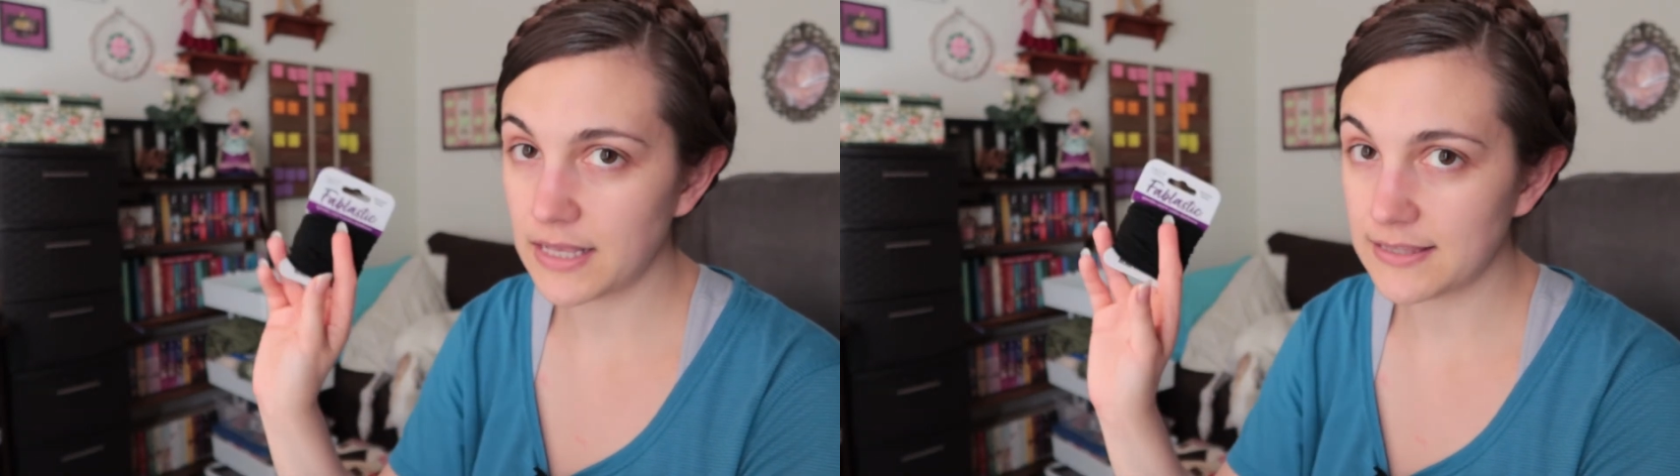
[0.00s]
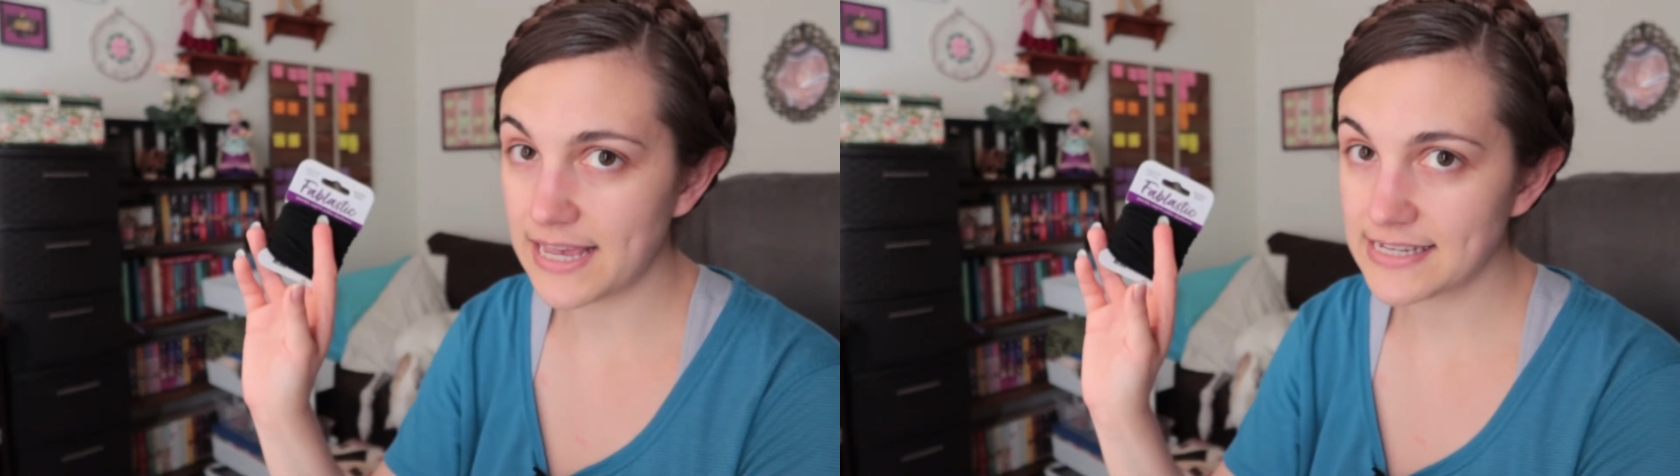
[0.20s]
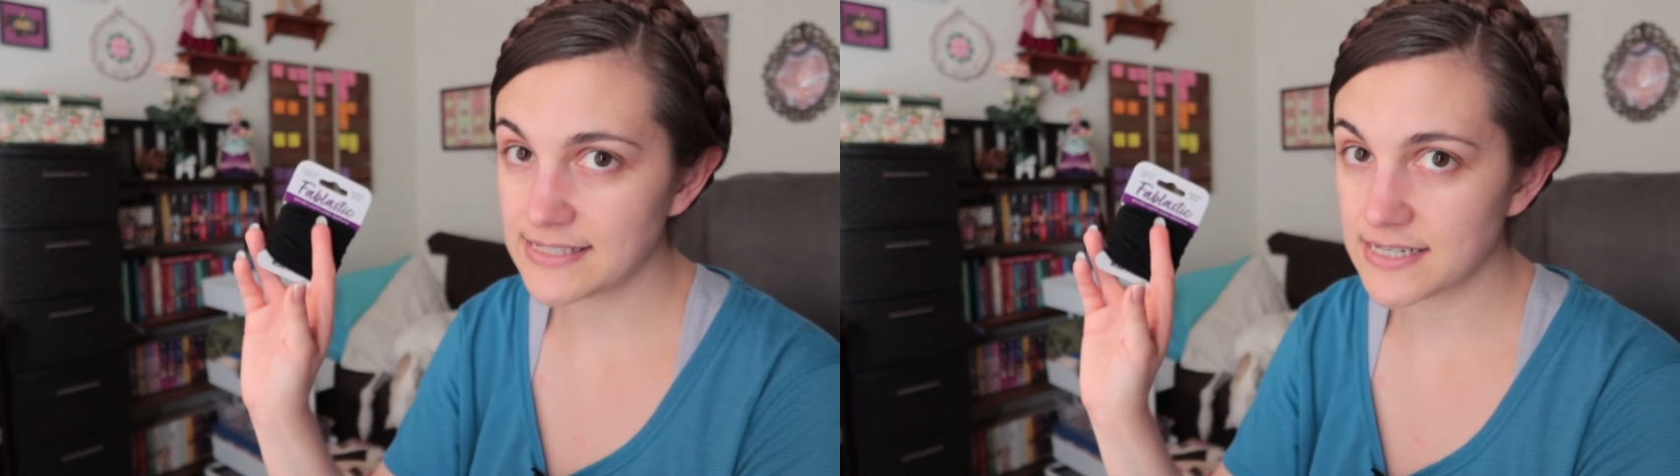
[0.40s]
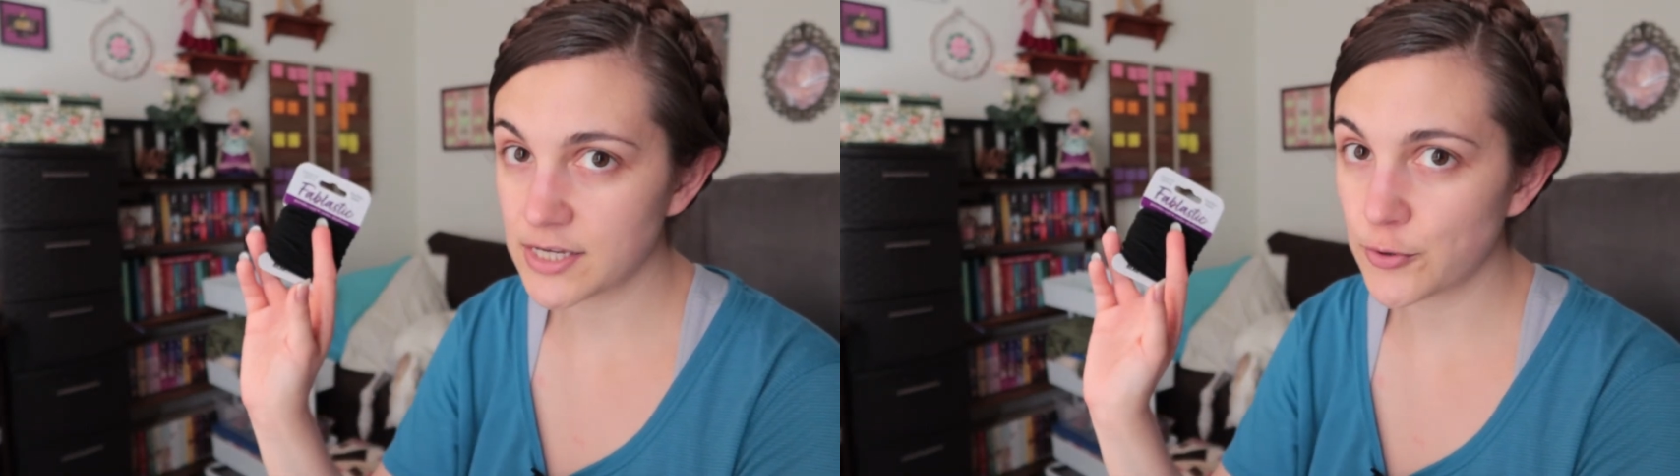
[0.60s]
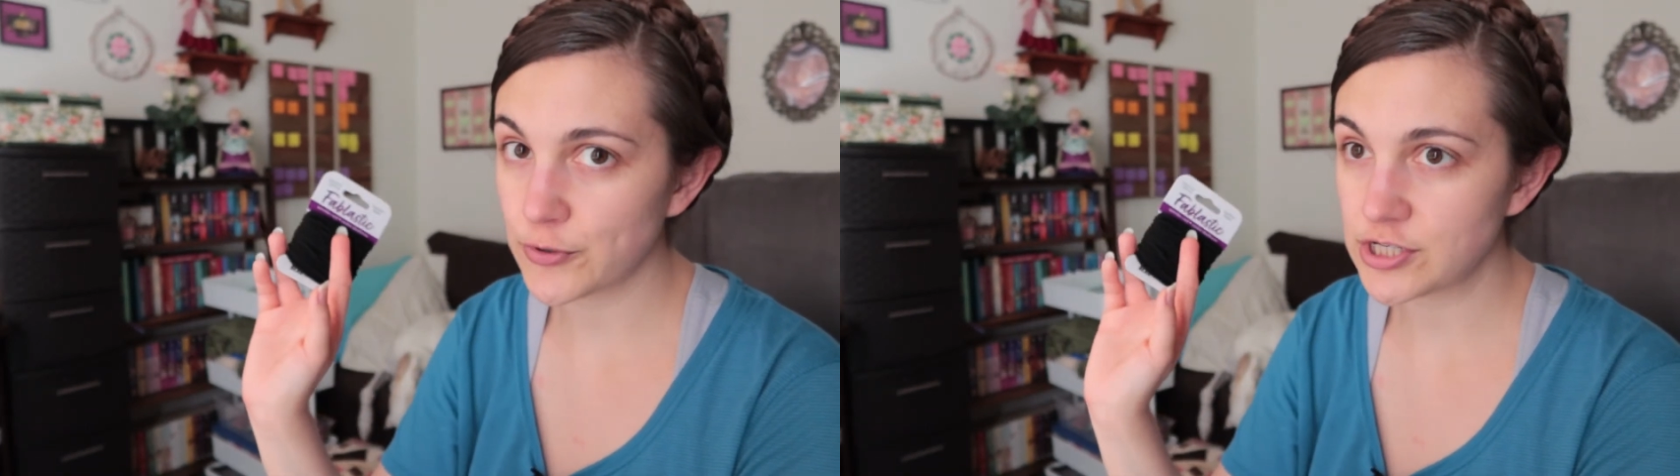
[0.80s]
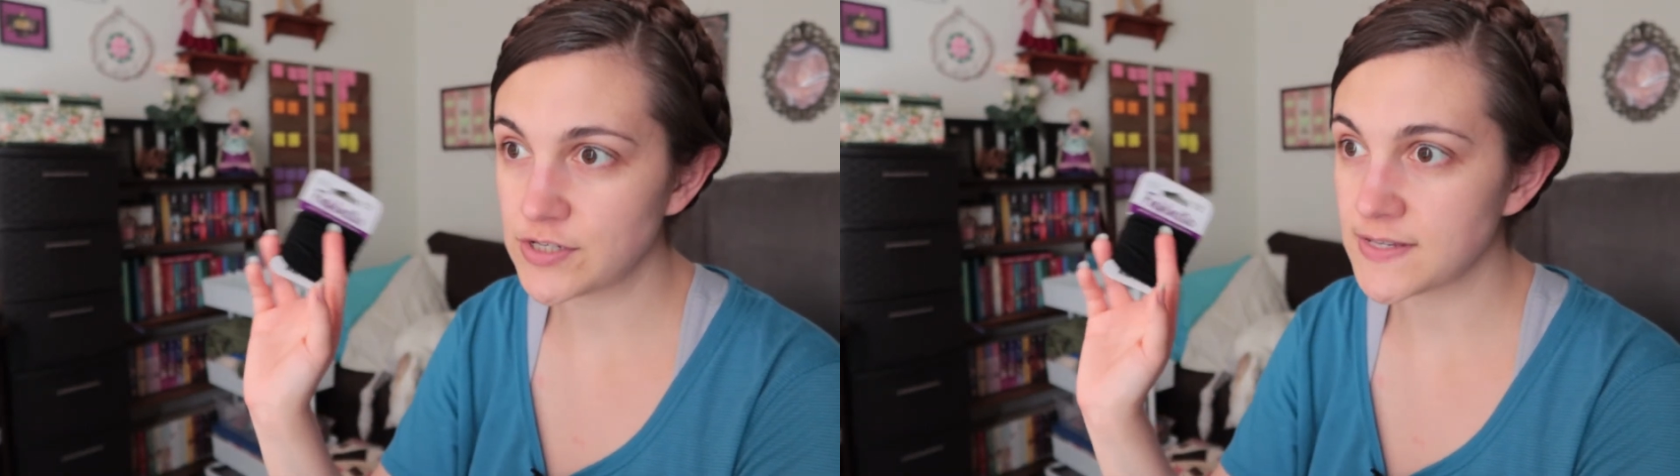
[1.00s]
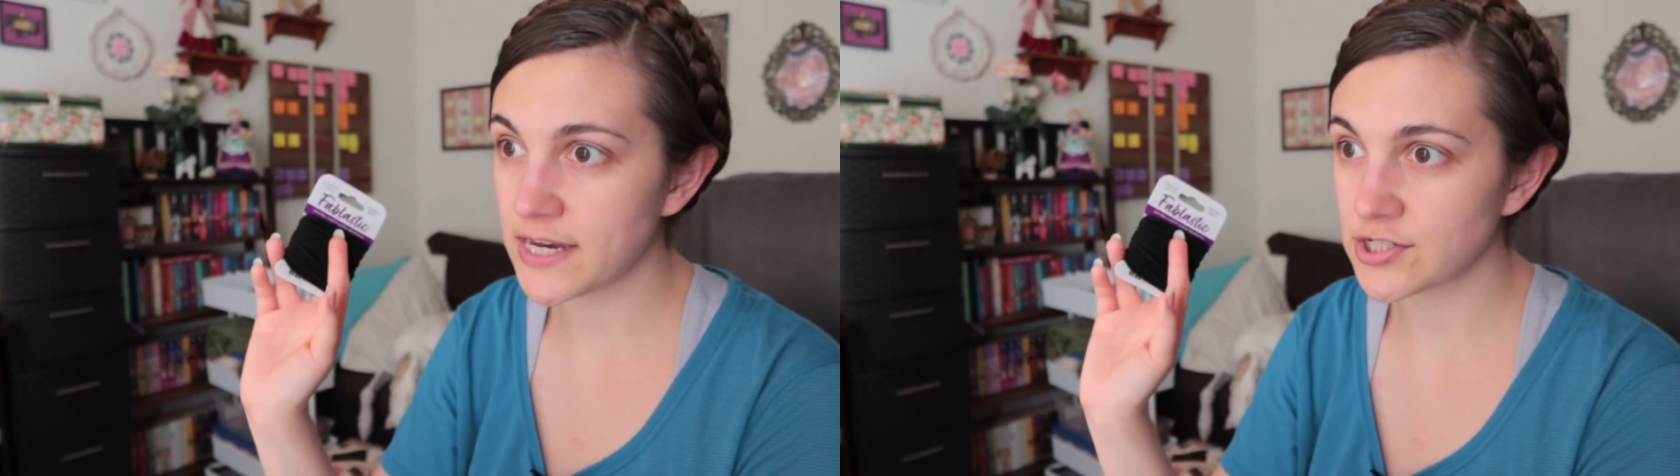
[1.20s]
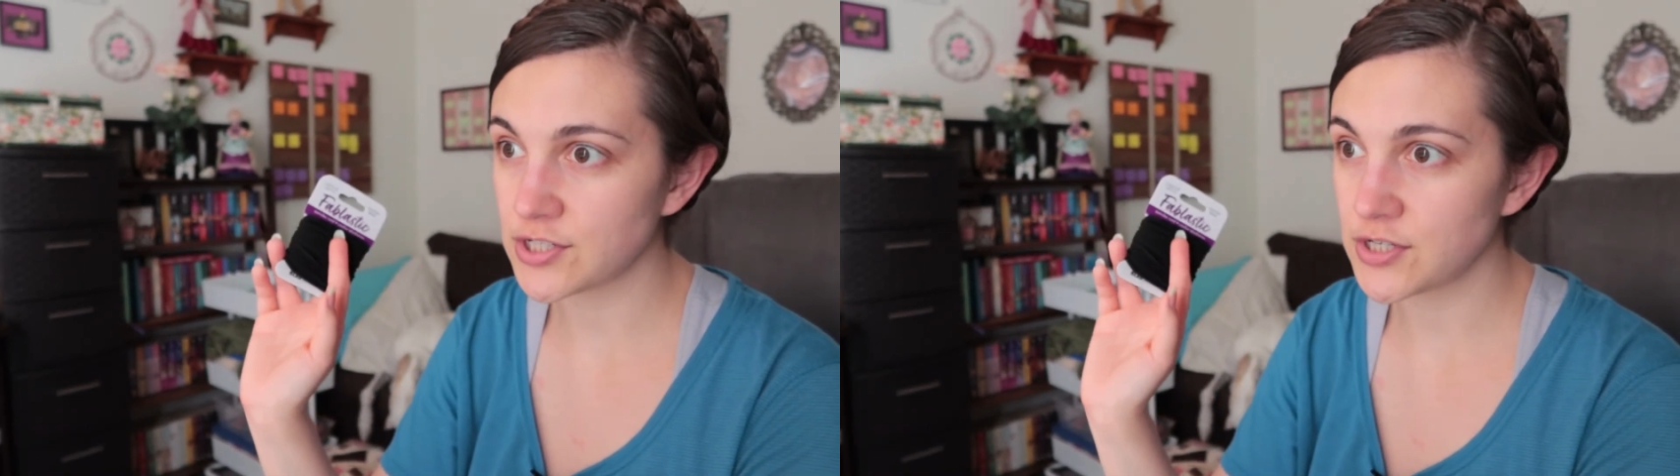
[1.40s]
elastic, which is
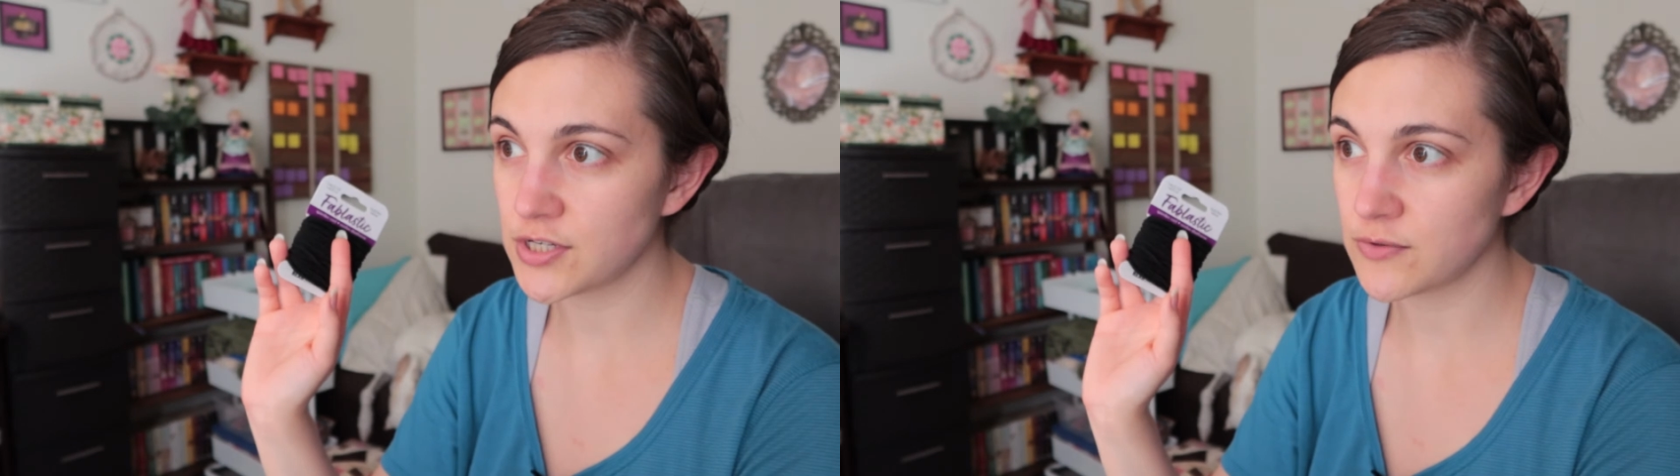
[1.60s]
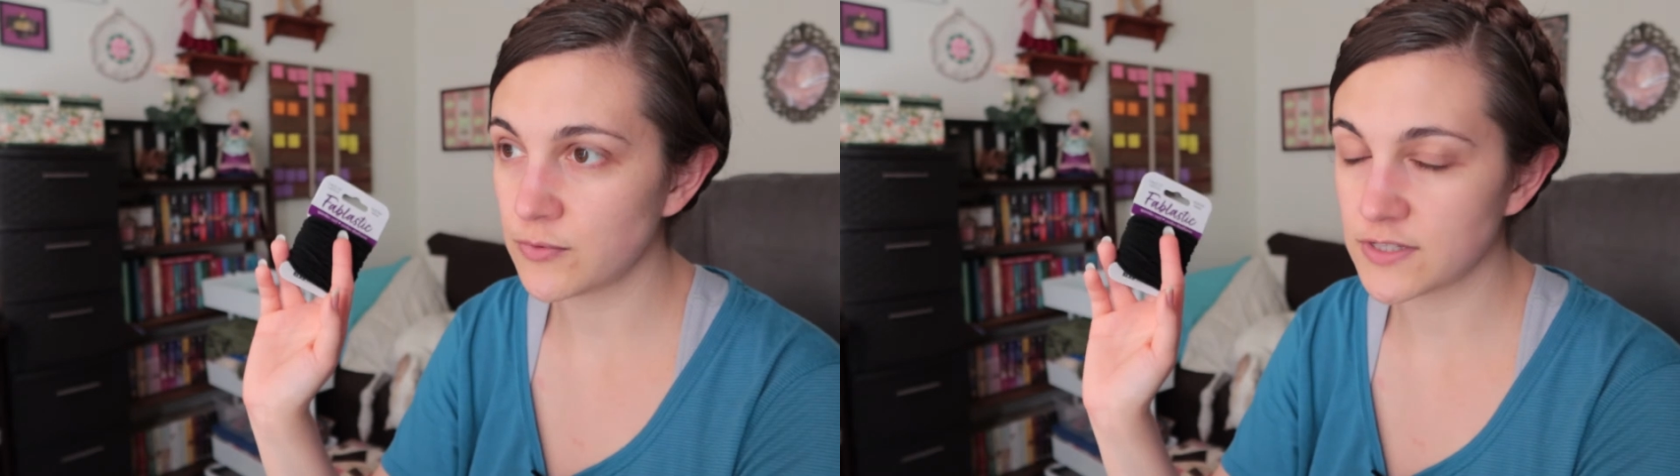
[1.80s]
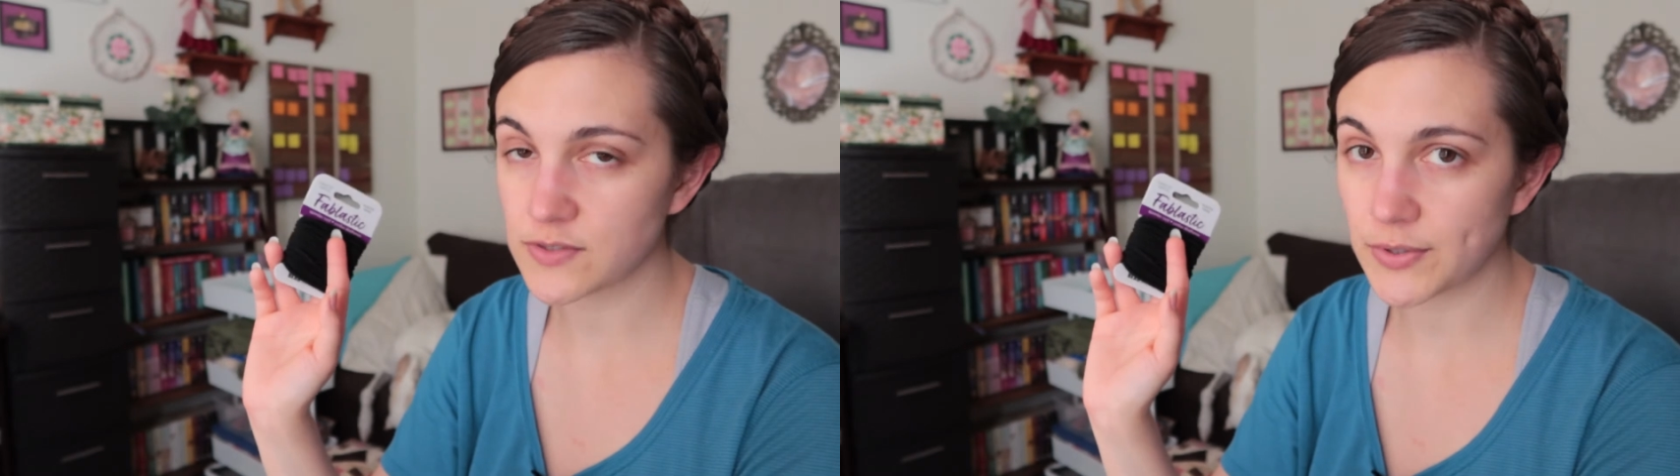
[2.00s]
actually what's